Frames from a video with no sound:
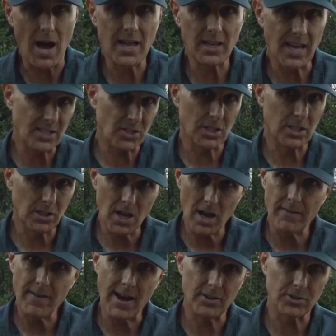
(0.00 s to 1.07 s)
I actually
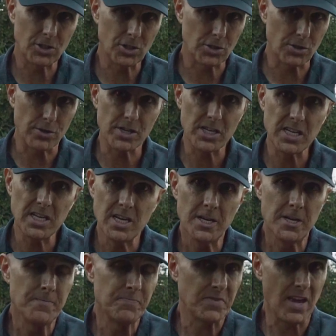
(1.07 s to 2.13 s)
love how sturdy,
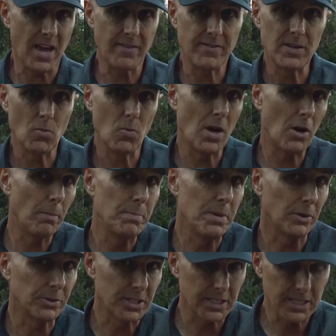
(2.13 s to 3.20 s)
heavy, well
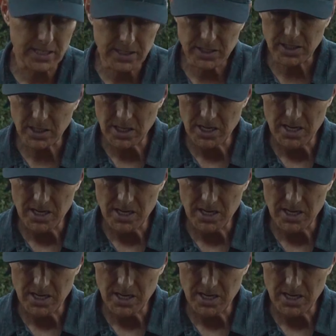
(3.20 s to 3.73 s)
built it is.